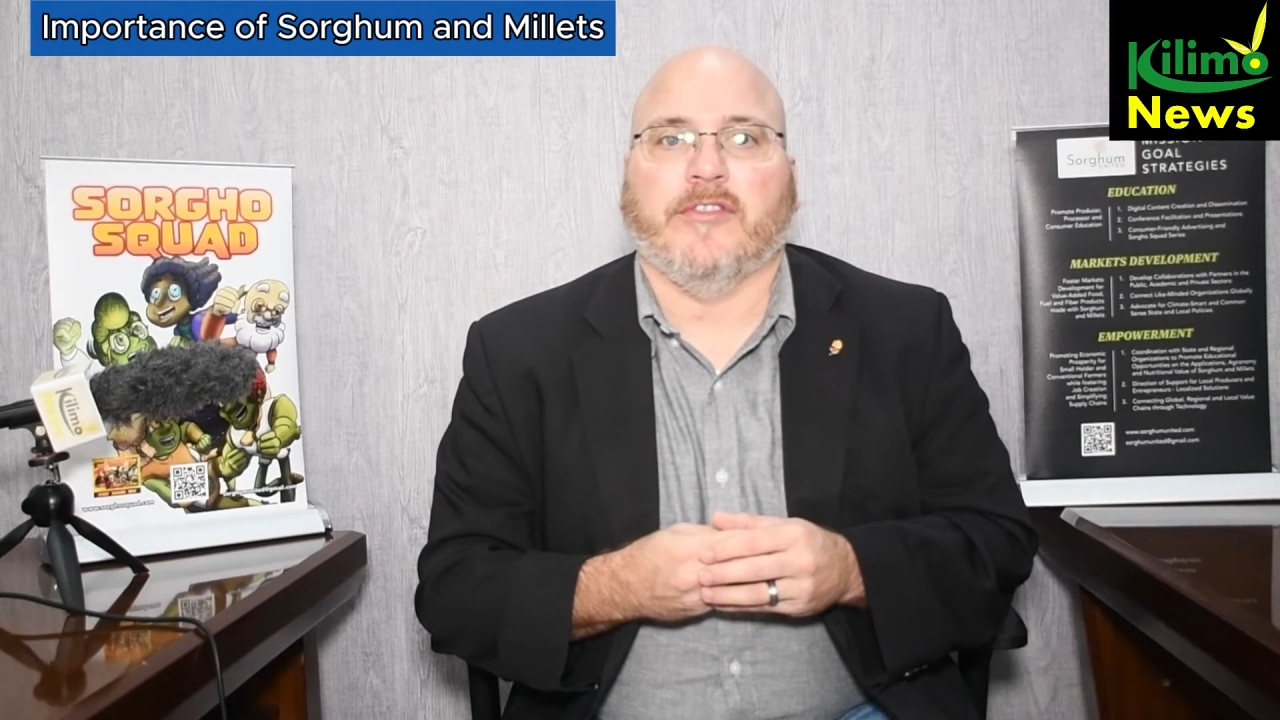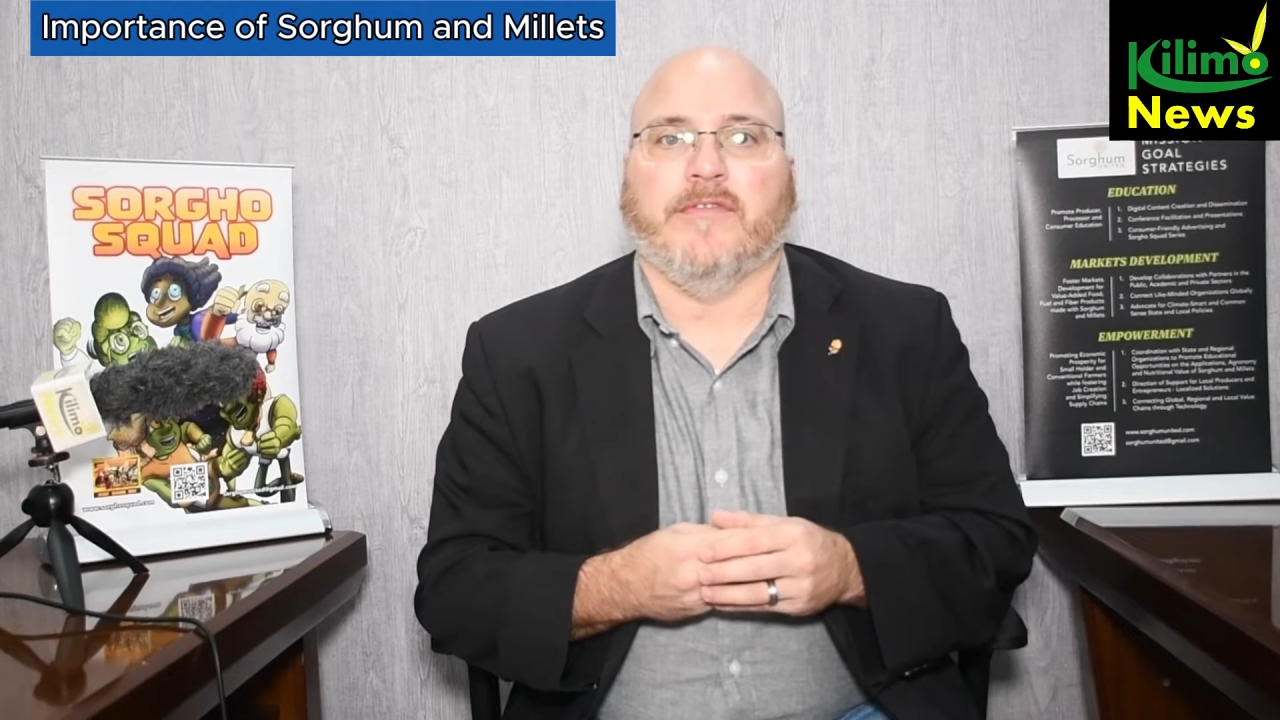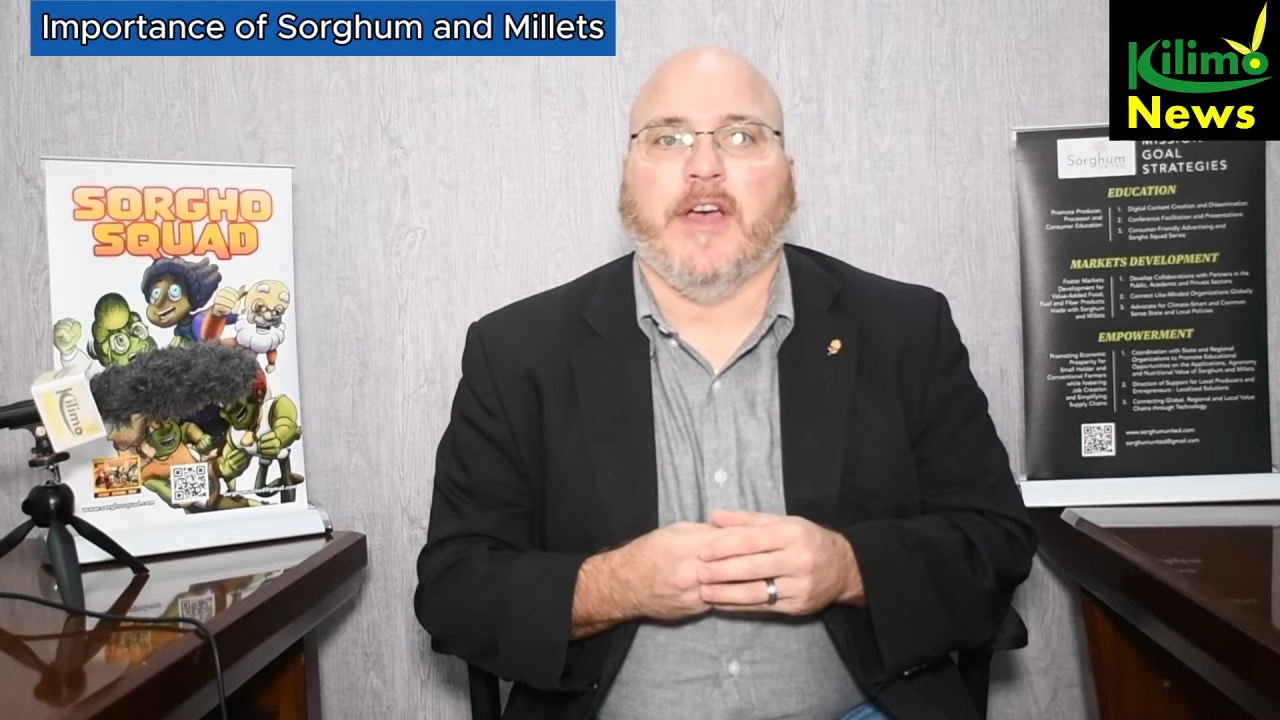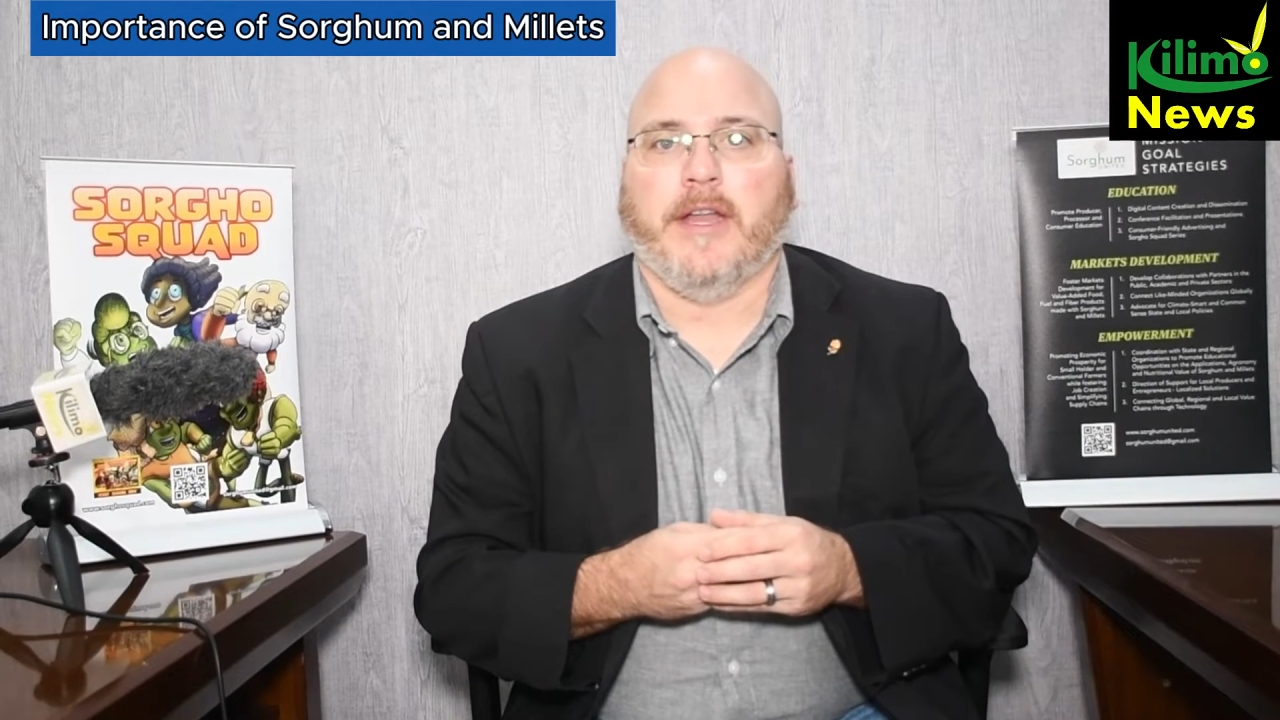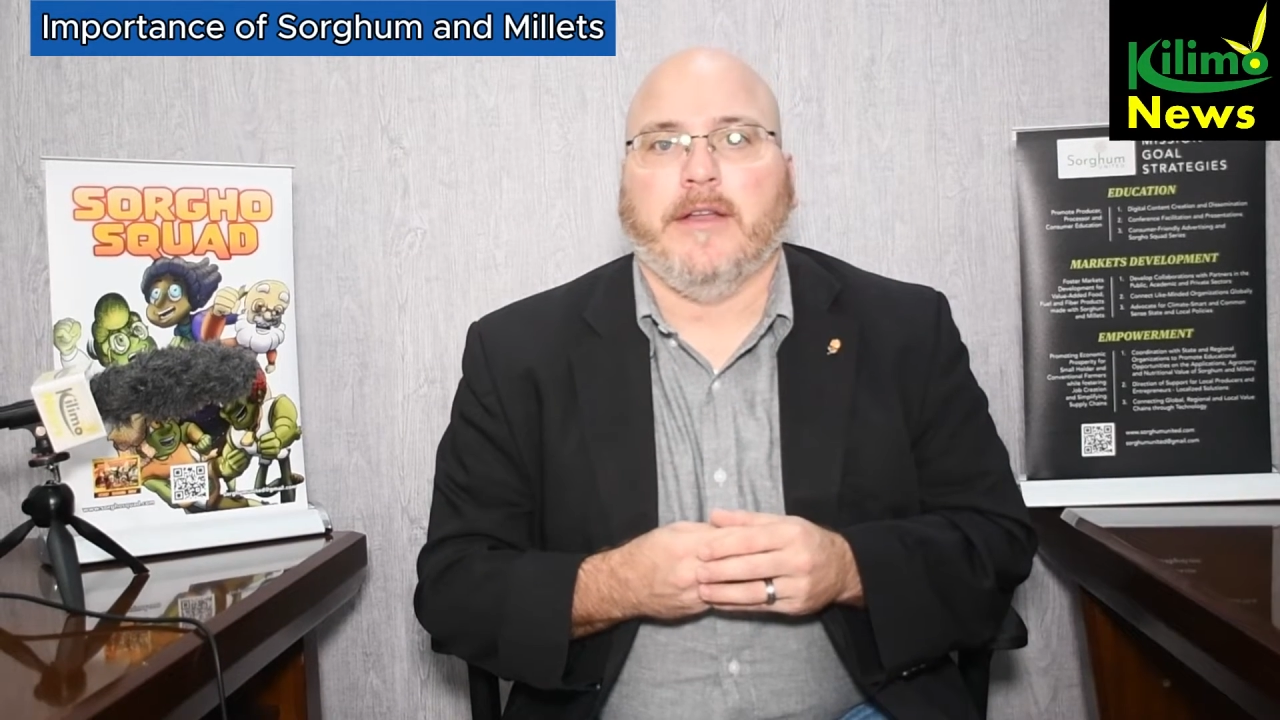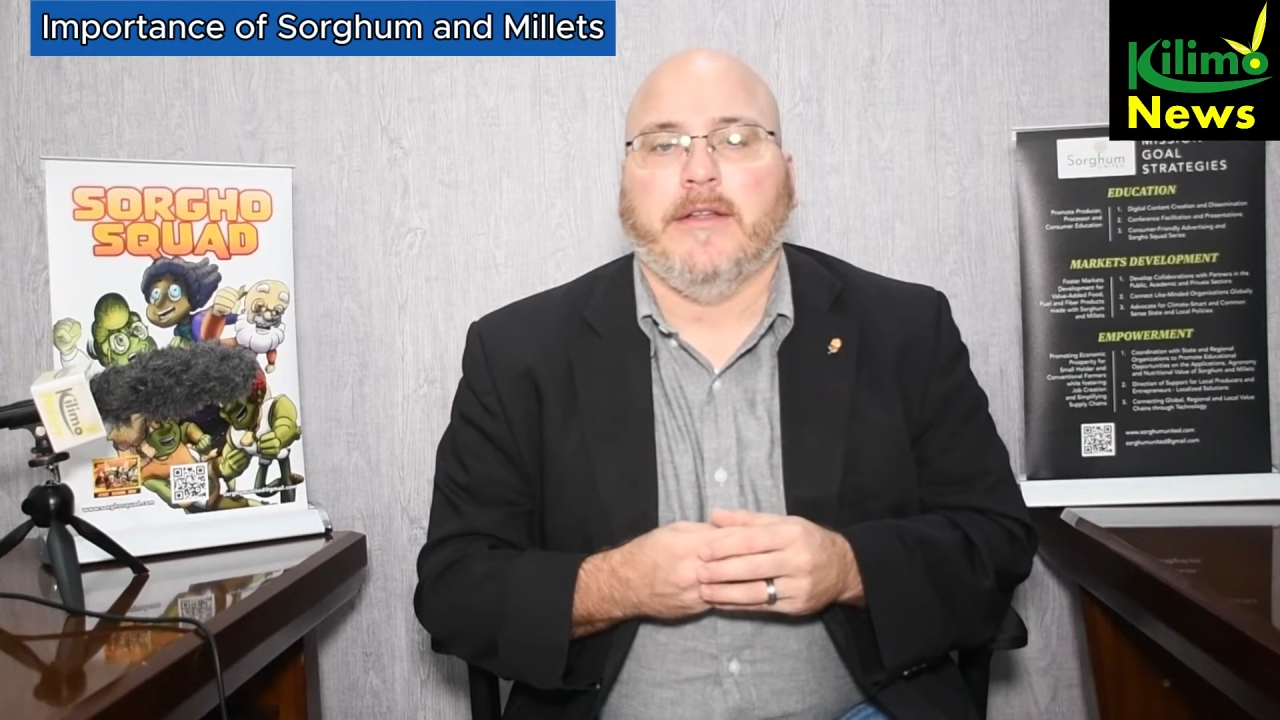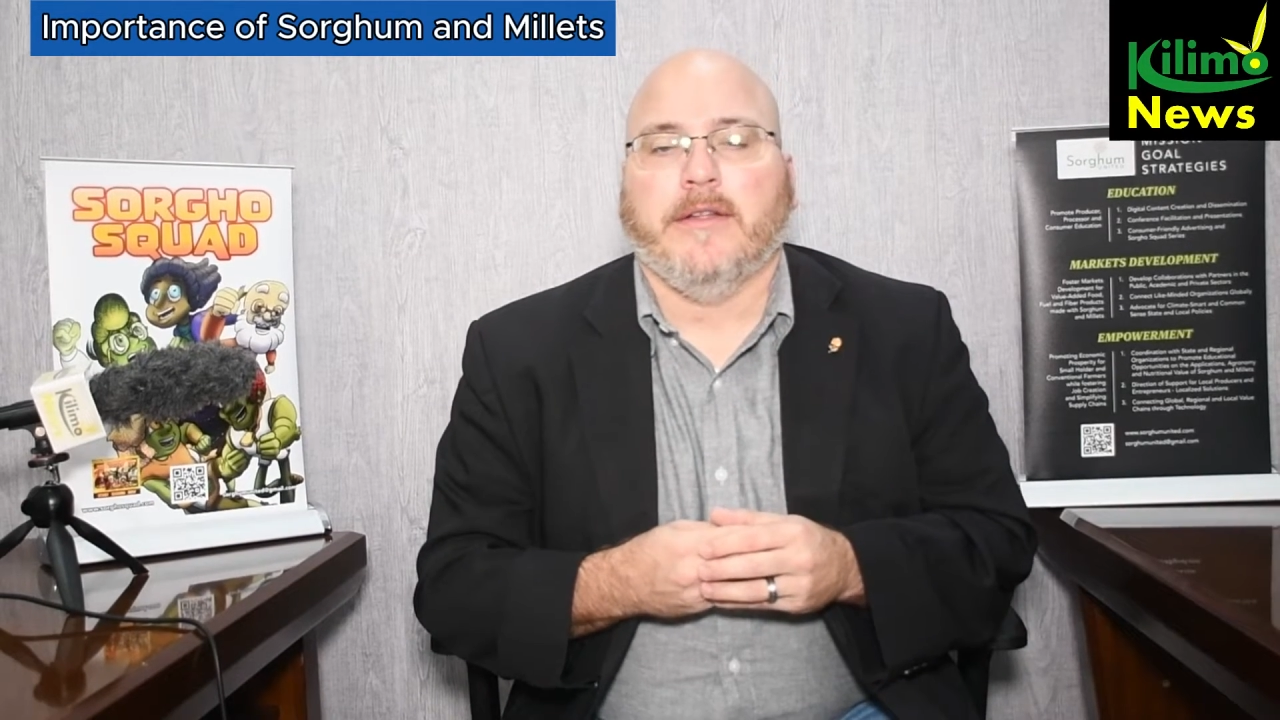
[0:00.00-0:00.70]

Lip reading: have done.